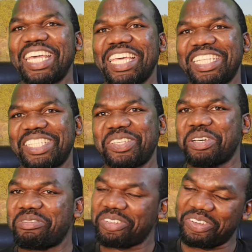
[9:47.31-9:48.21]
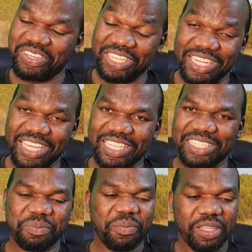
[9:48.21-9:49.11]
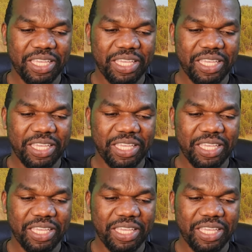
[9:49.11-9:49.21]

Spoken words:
layers. You have to go in layers.